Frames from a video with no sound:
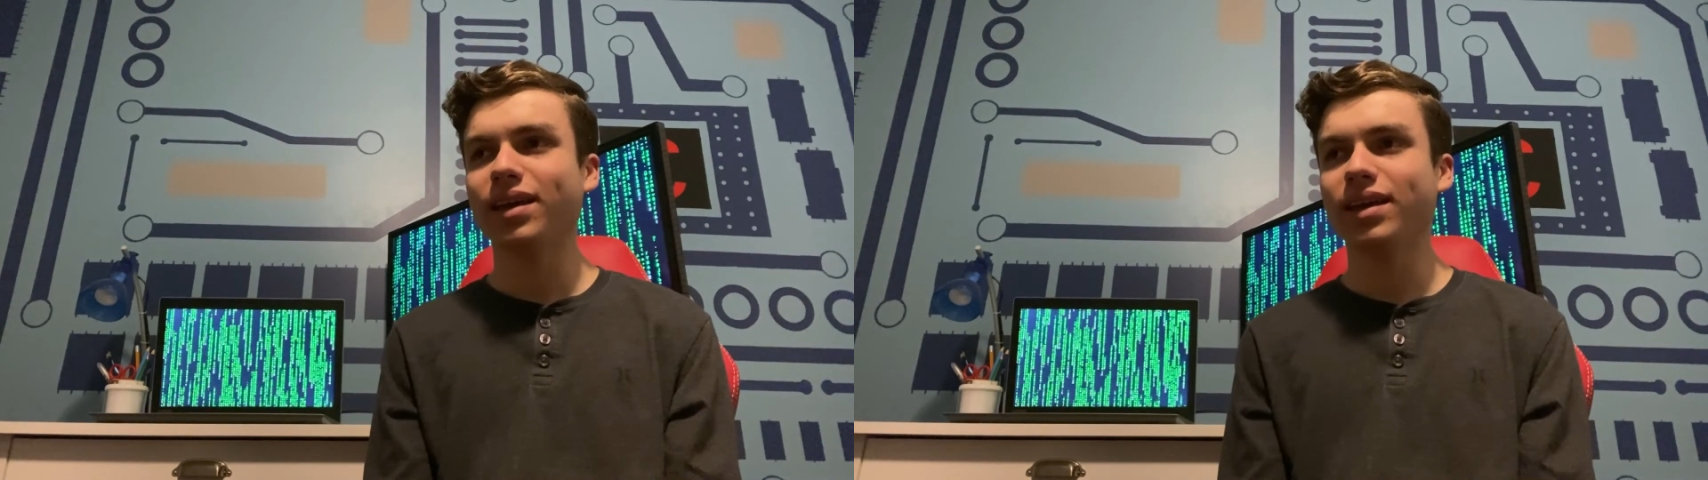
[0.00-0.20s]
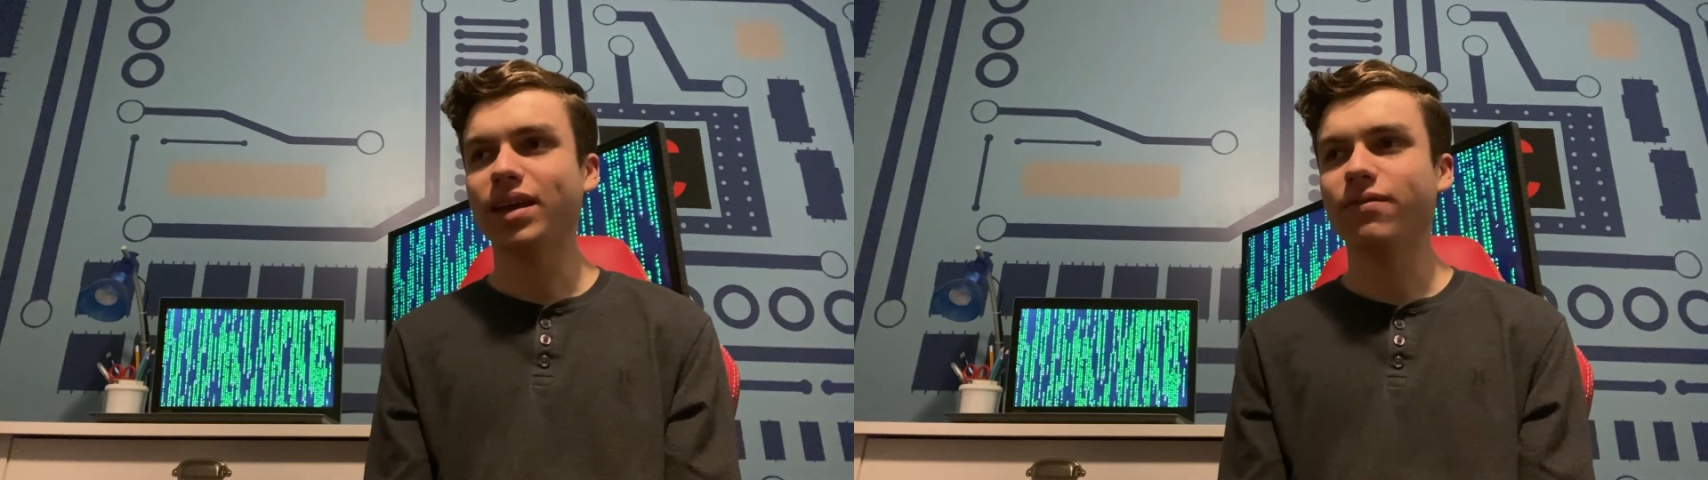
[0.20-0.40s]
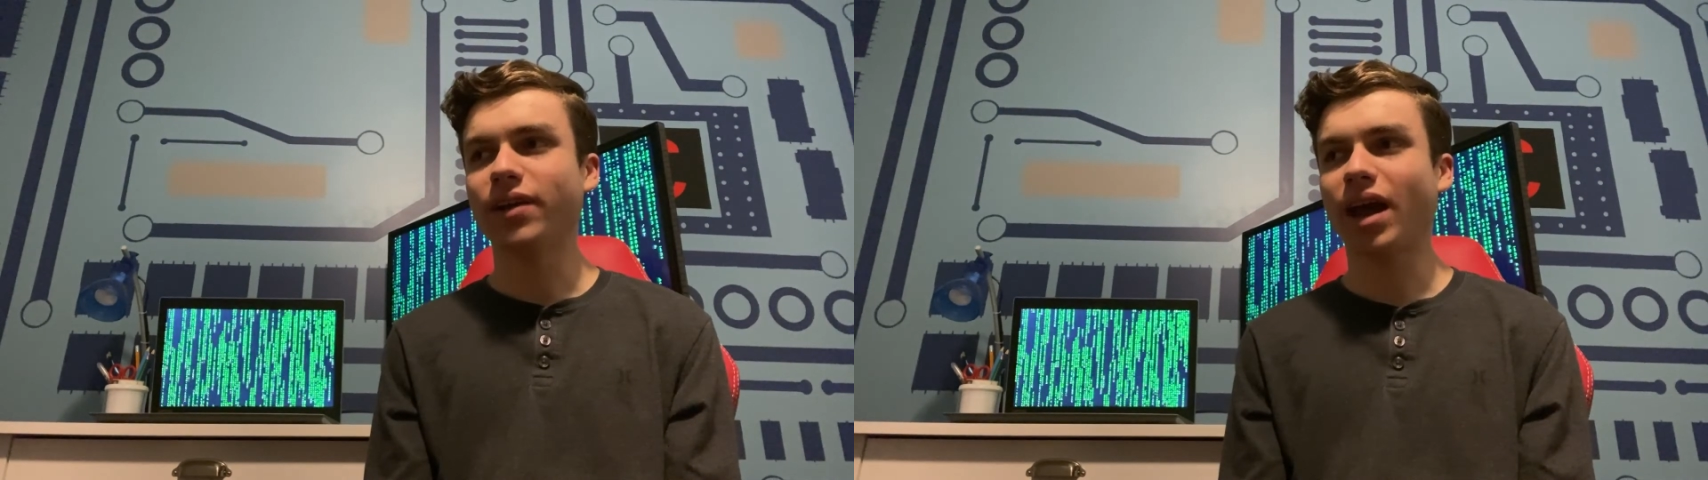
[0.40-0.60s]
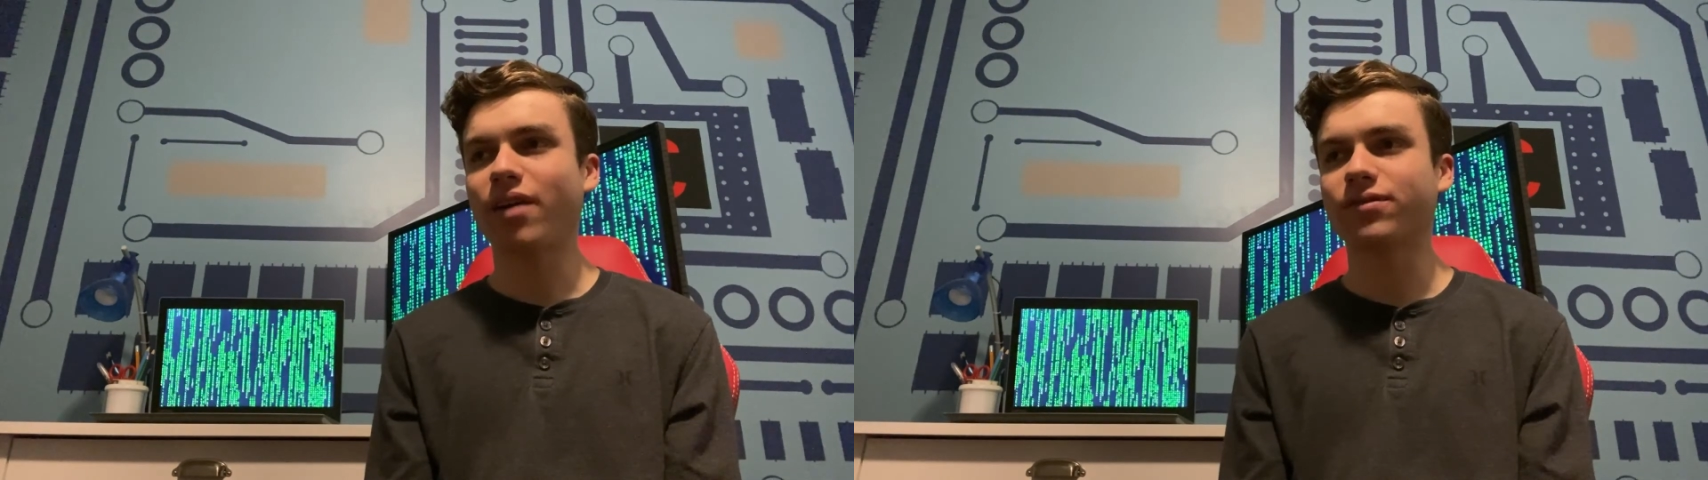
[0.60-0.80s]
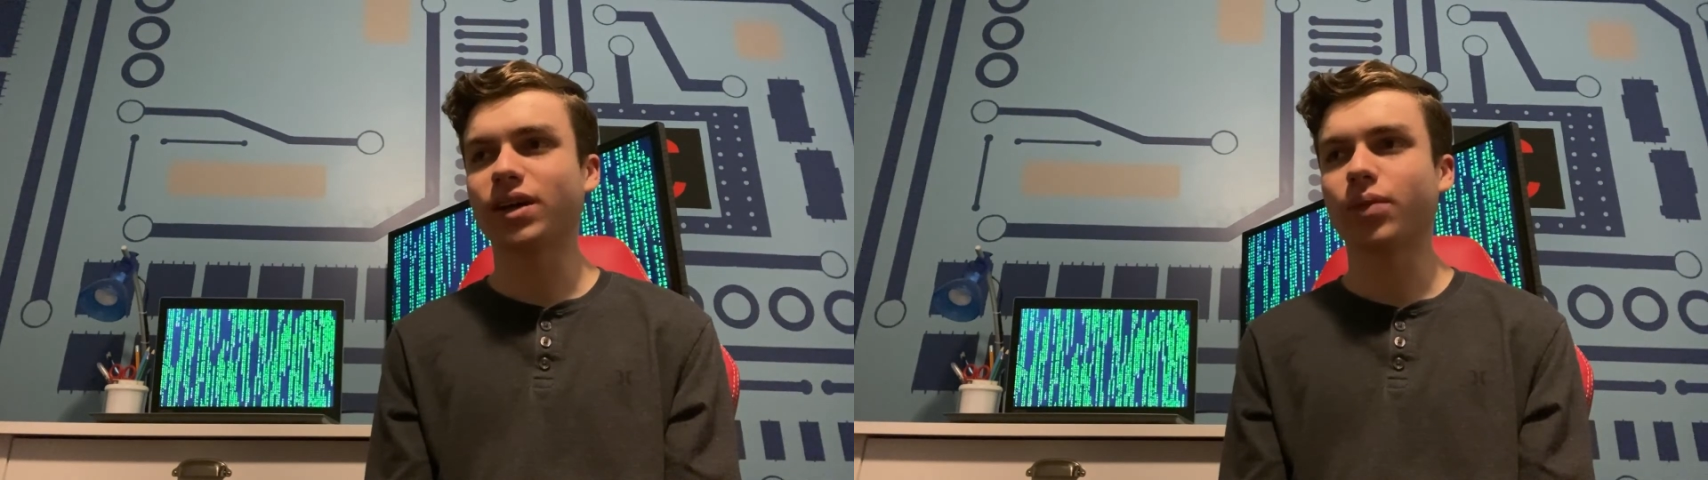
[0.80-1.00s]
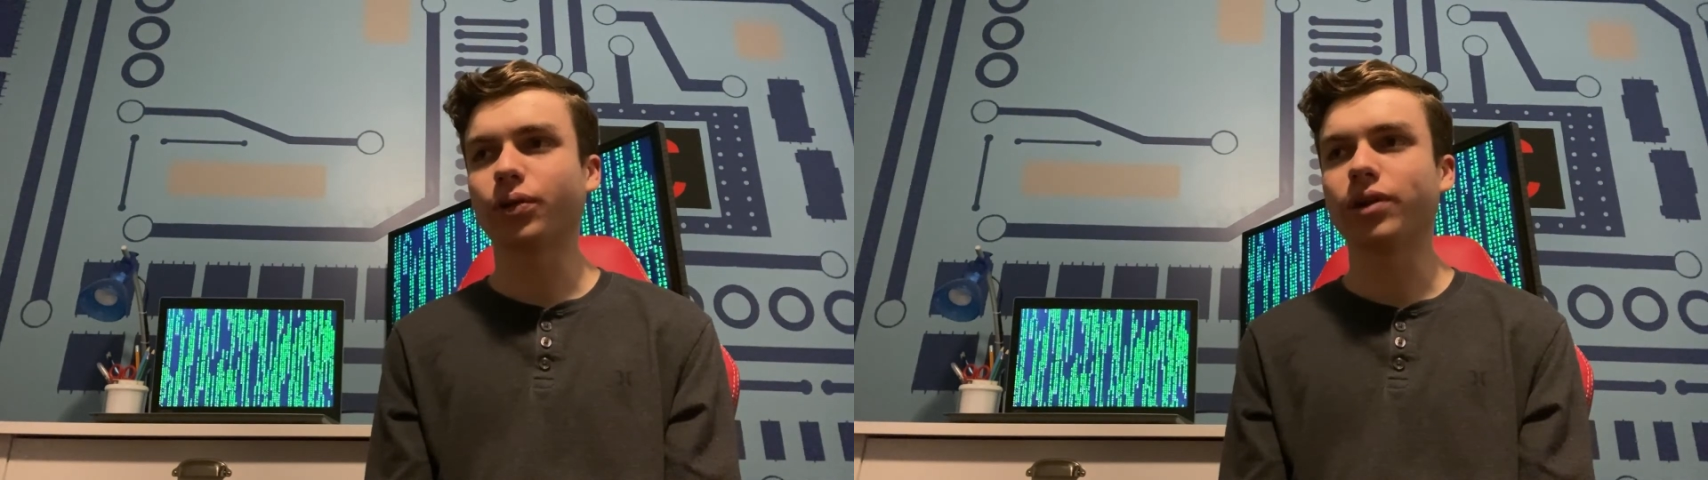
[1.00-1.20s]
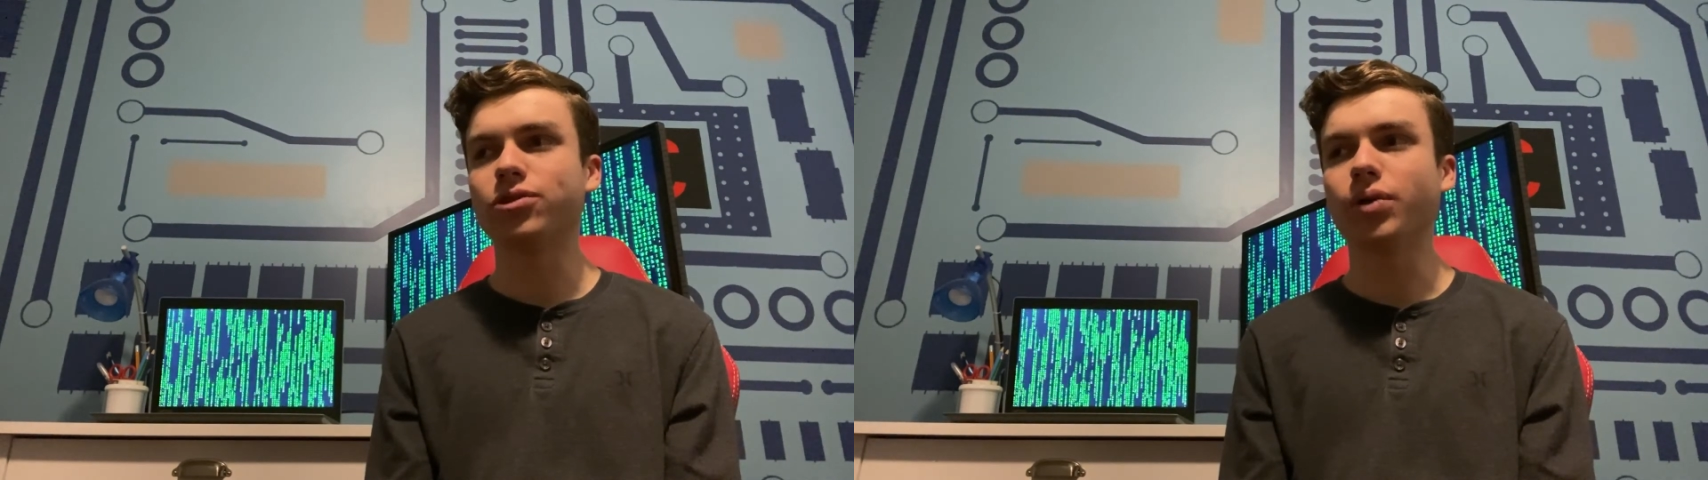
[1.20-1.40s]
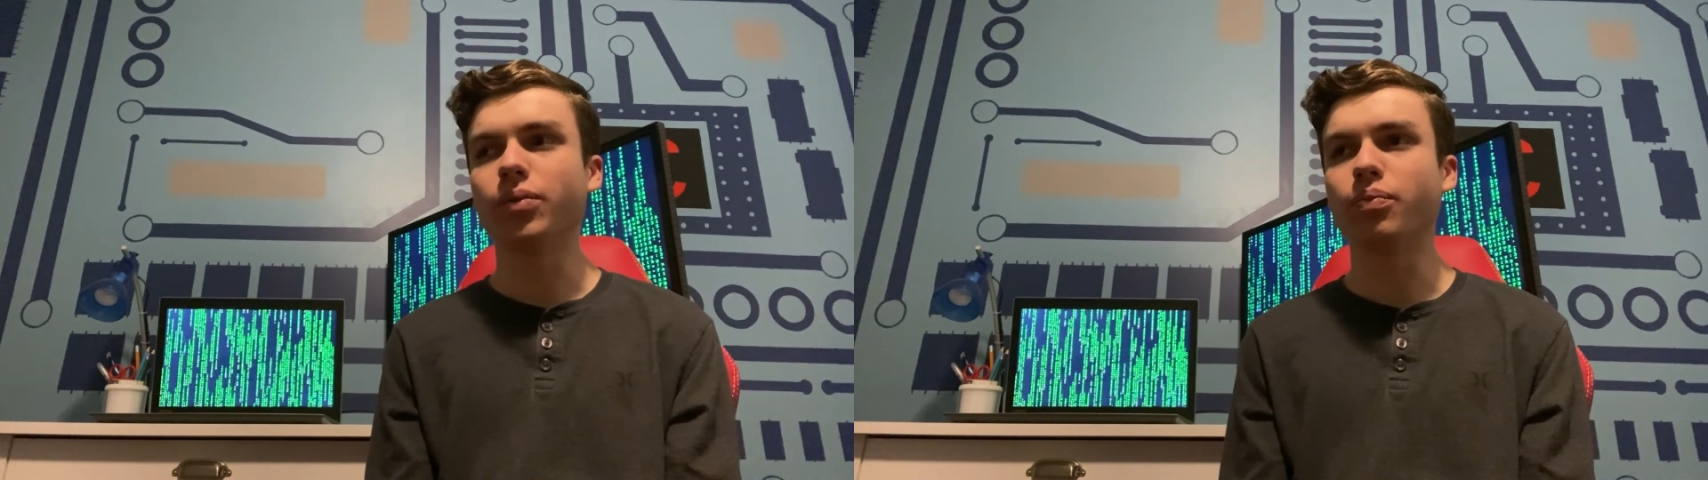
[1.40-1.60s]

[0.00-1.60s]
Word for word: even have to upgrade to a